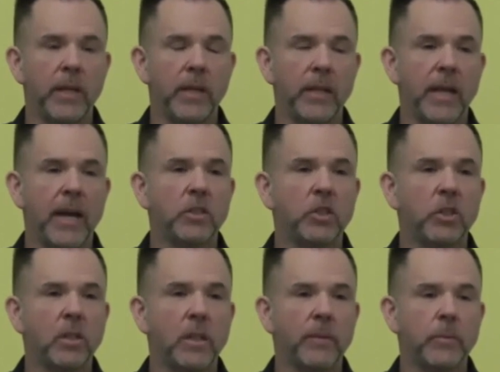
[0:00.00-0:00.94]
and catch a
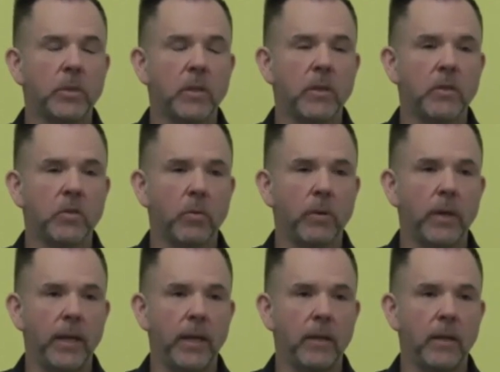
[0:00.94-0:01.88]
glimpse of the screen.